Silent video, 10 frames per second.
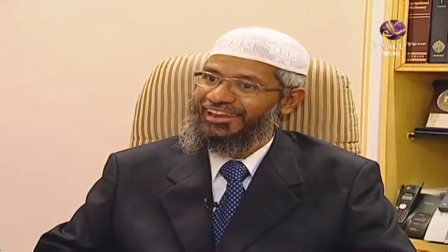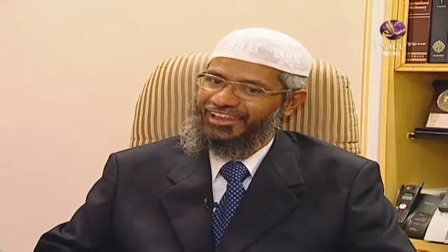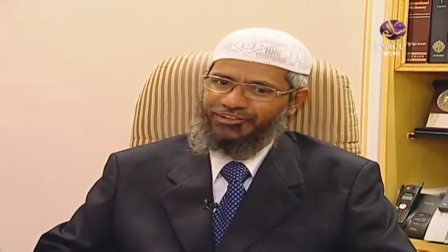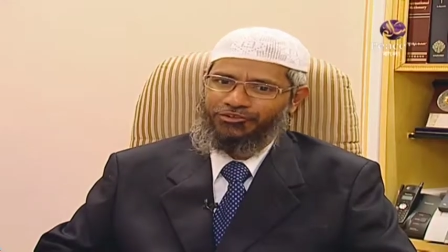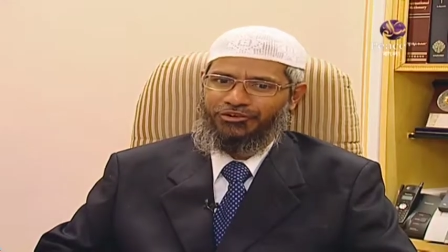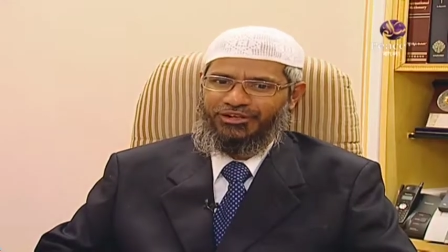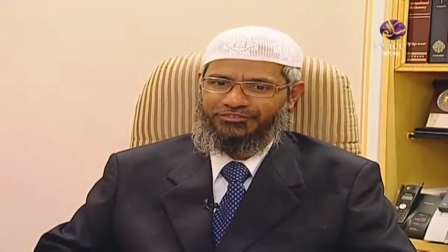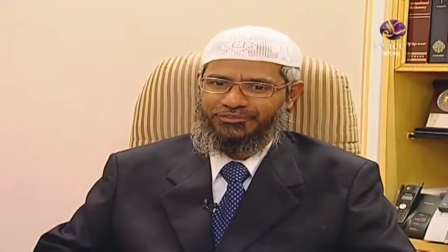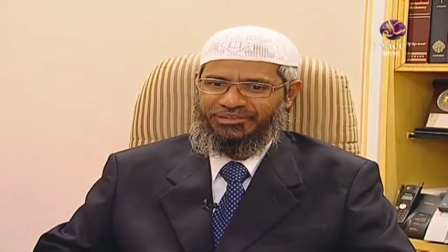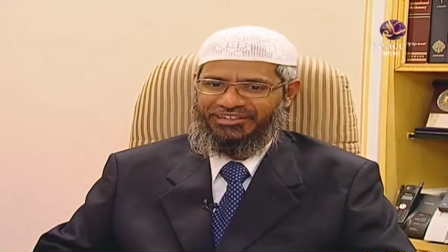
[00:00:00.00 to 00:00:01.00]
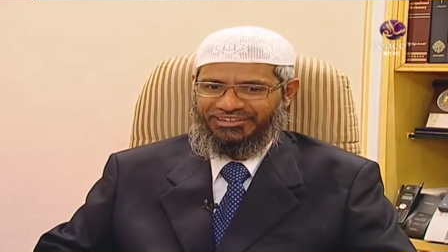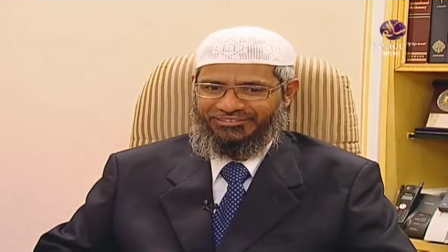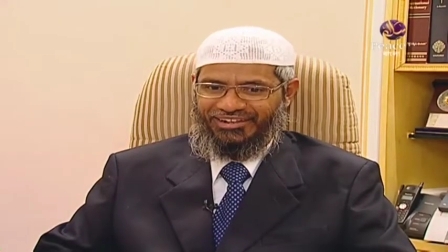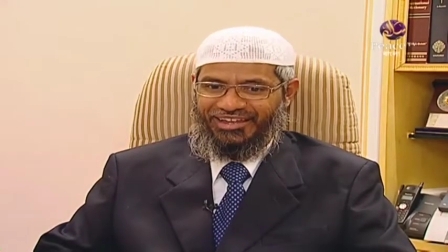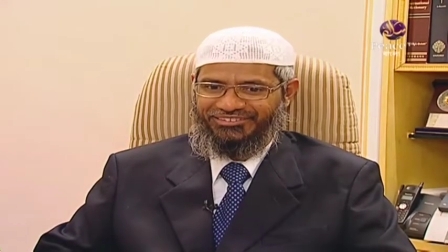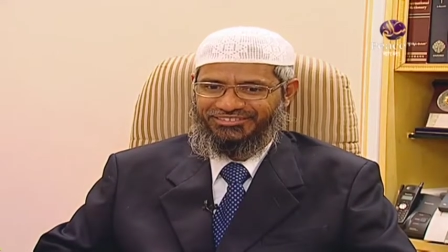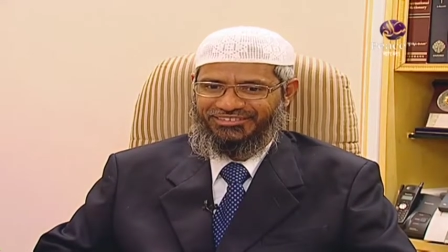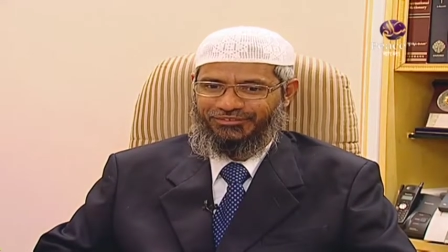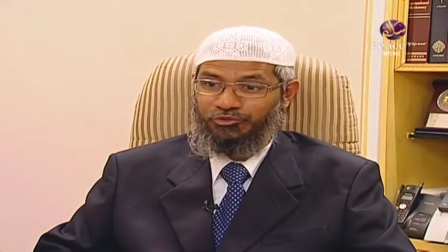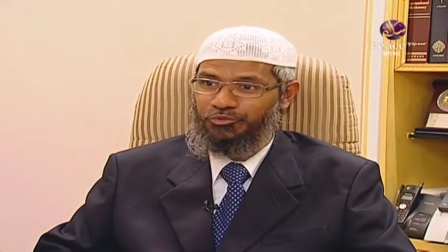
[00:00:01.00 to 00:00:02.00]
Later on, after many years, when I
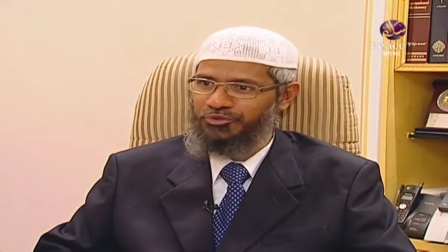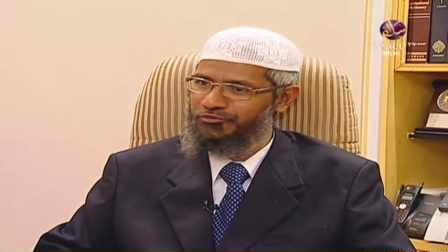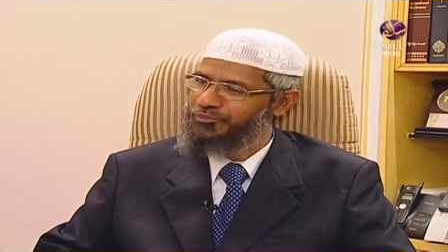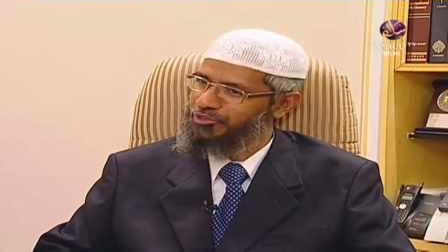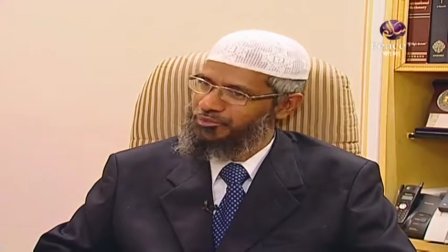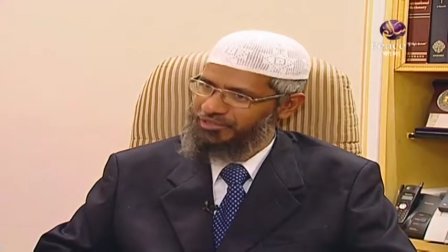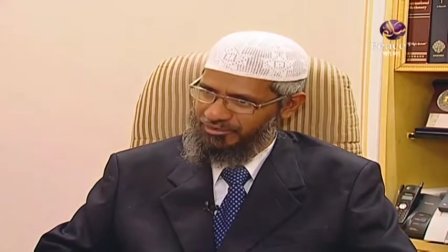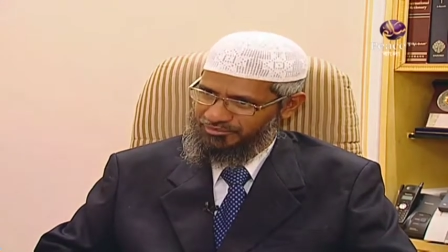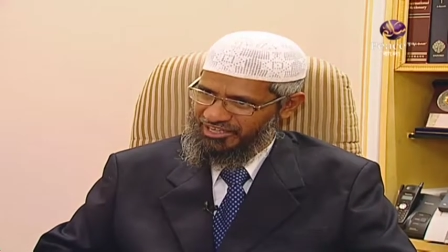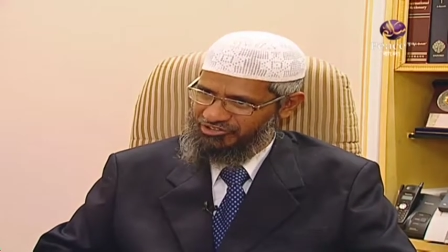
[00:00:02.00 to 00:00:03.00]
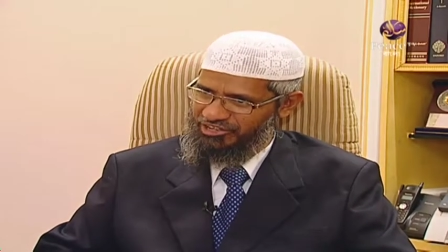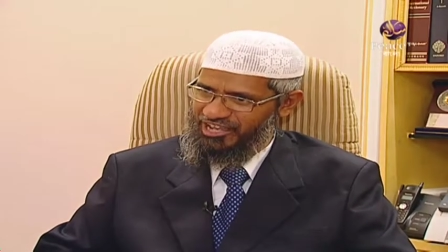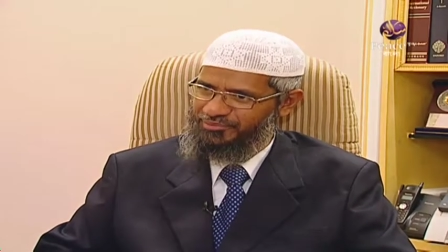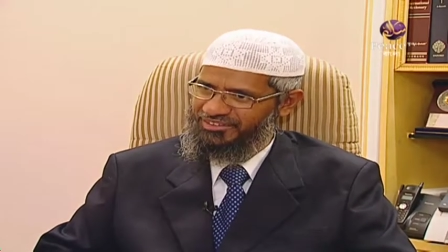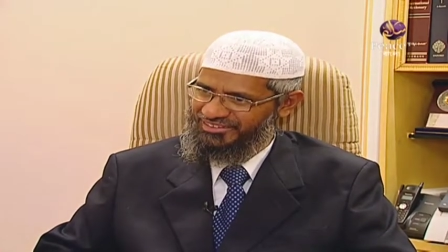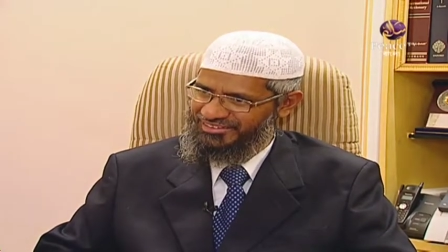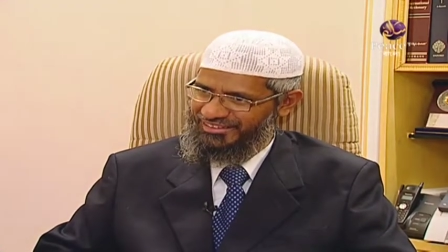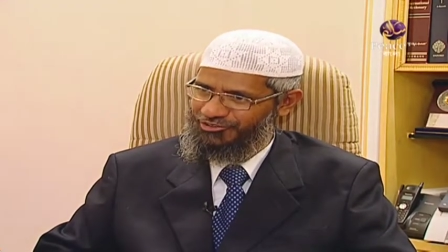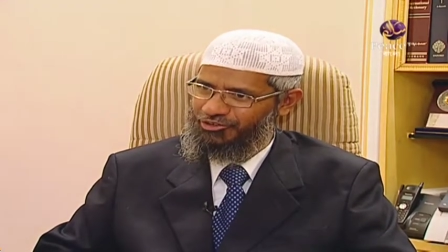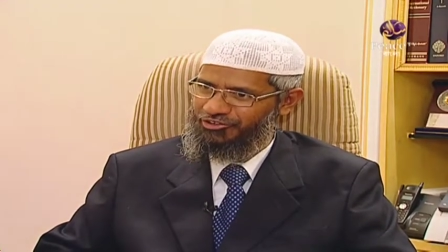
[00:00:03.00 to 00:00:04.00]
asked her that, would you prefer me to become like Sheikh Ahmad
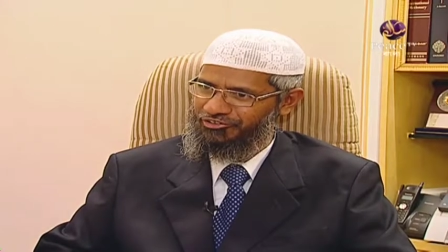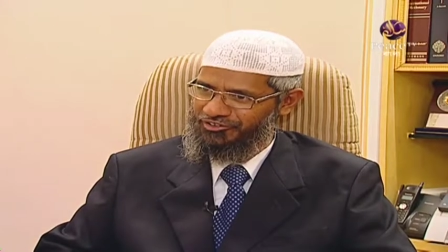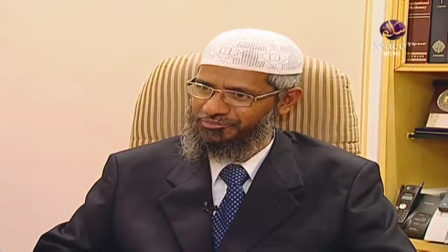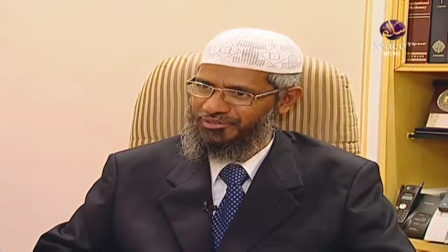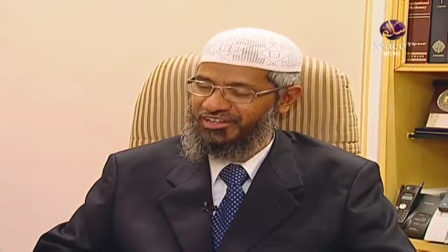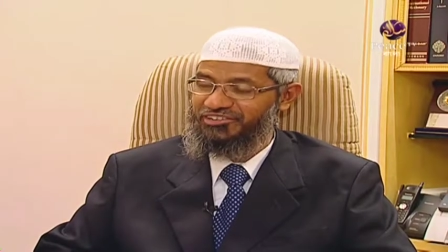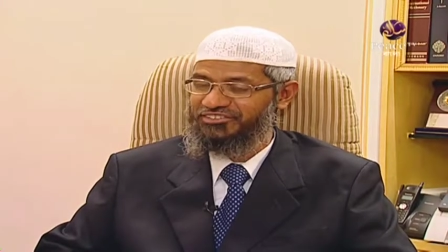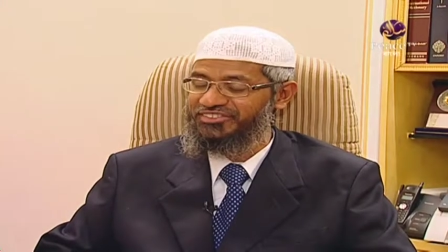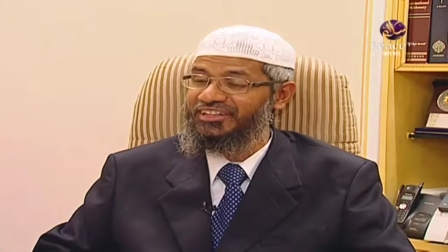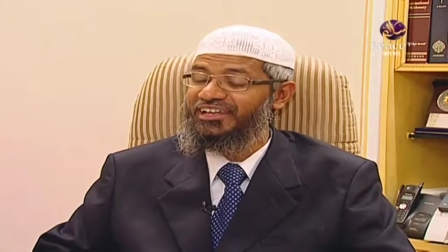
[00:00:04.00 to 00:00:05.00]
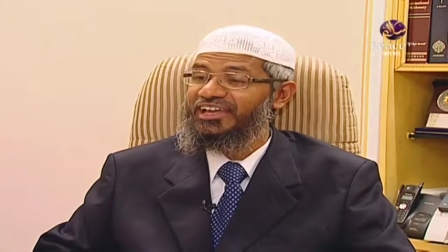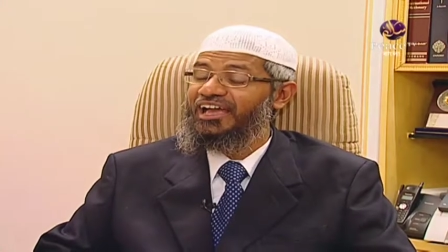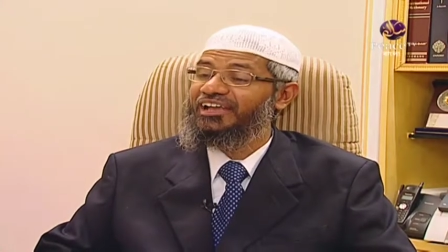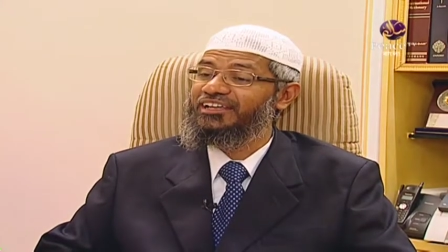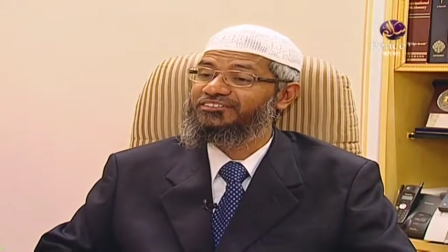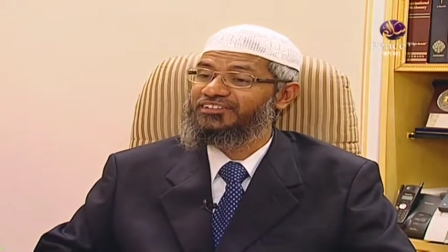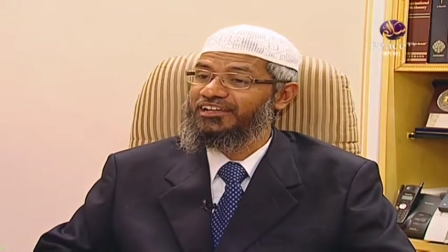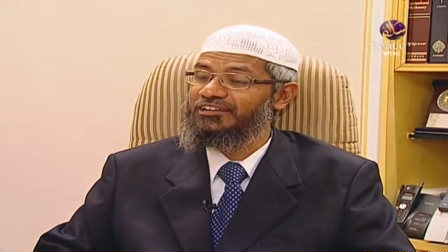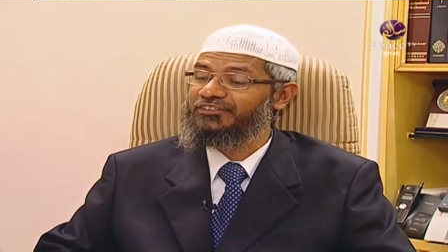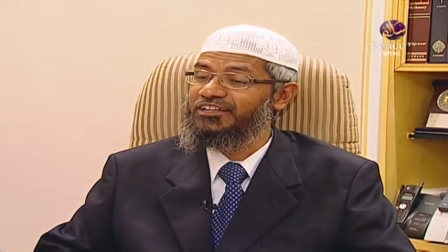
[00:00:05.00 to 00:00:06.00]
Deedat or Dr. Chris Barnard, she said, I can
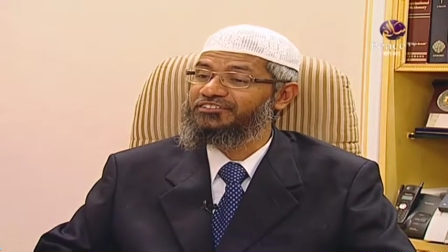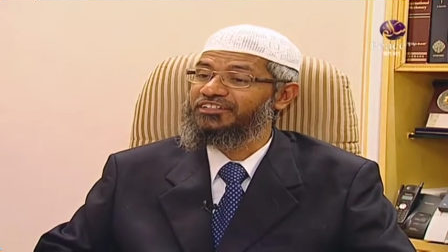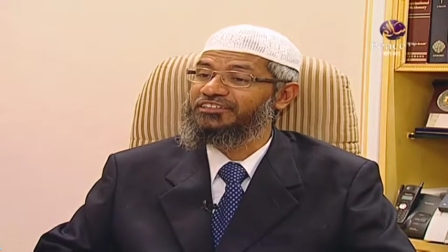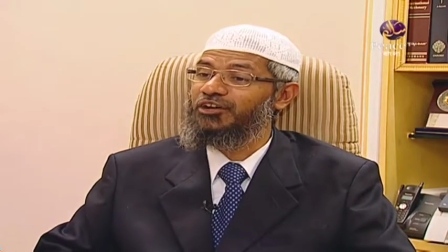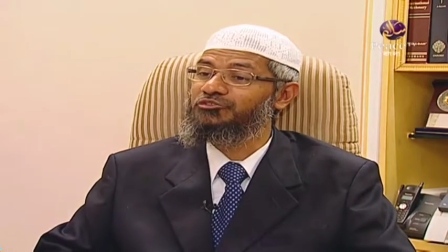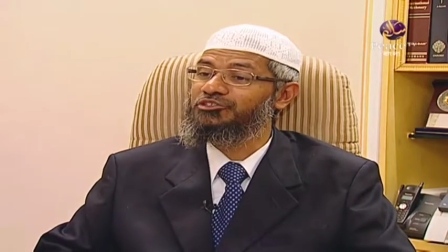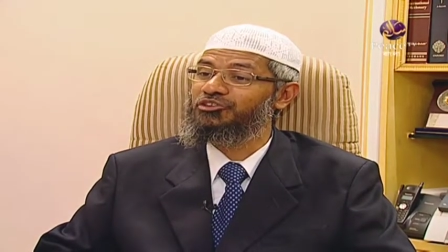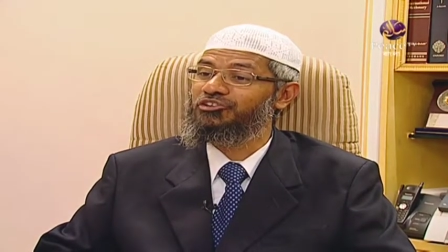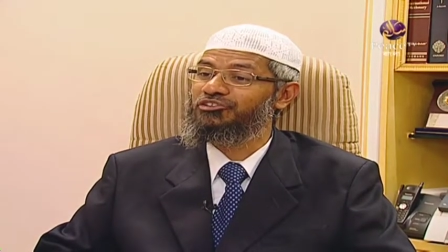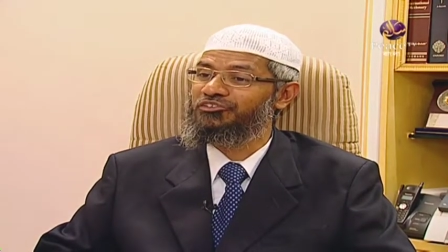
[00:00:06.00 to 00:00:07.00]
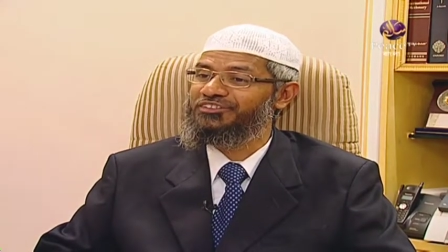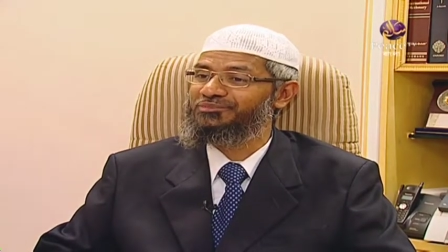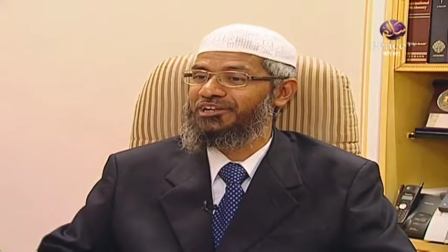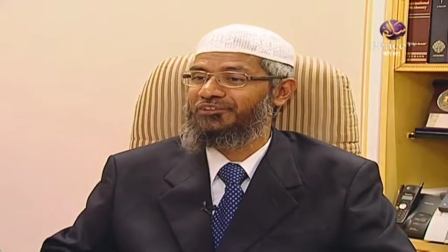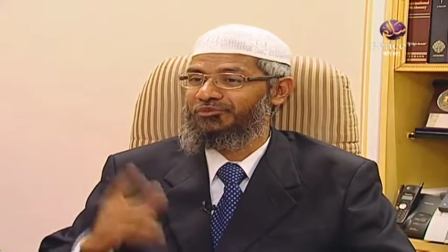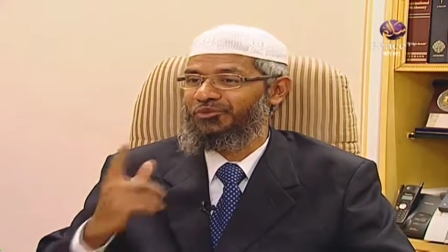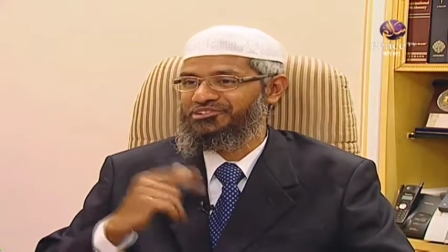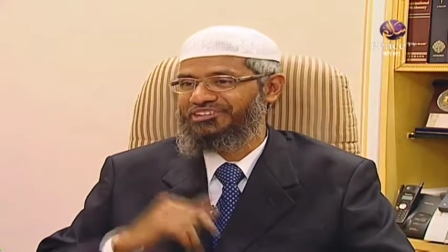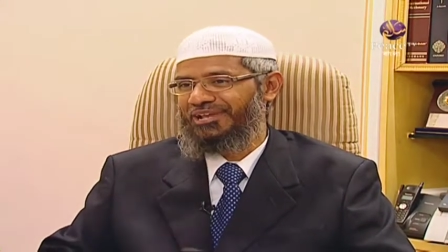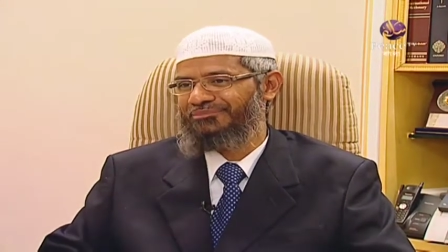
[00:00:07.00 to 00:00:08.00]
sacrifice a thousand Dr. Chris Barnard for
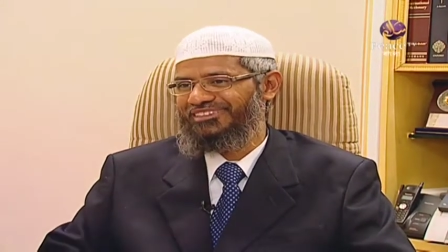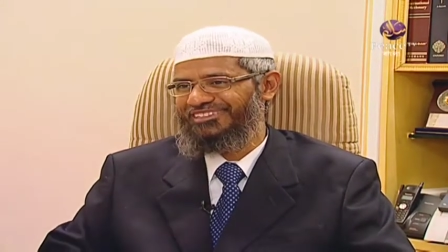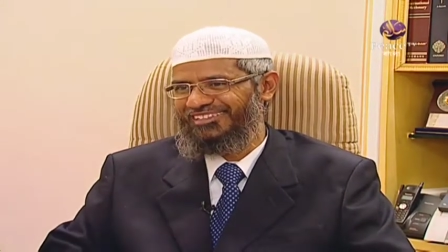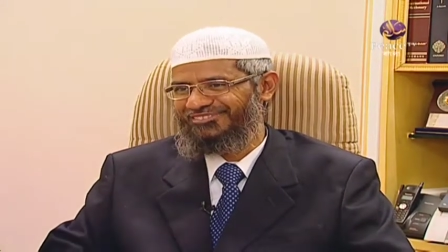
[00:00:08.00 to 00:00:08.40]
one Sheikh Ahmad